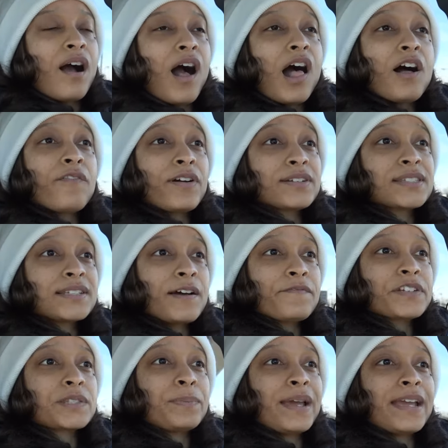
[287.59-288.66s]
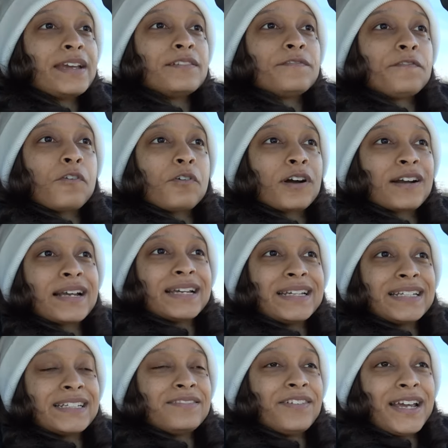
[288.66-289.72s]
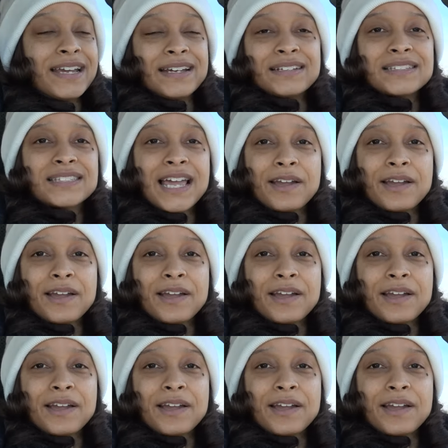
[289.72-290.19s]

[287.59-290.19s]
all of our stuff is paid for in advance.